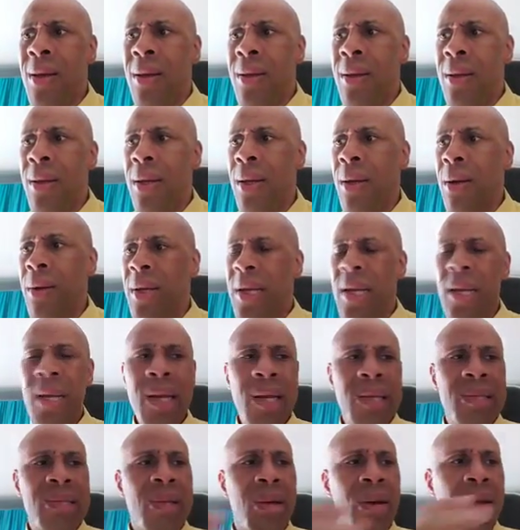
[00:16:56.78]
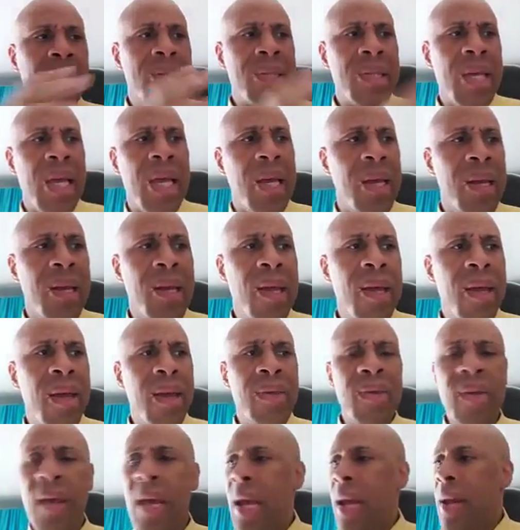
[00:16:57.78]
You know, and then they start saying
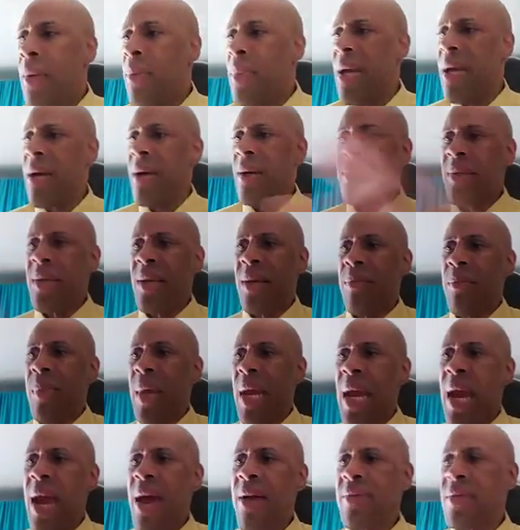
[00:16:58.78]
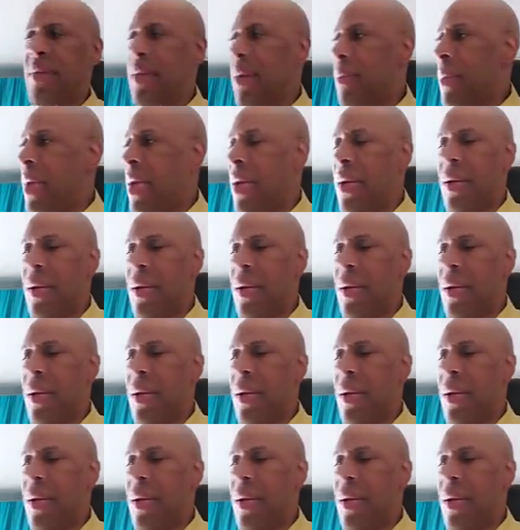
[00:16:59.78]
this because it may have something in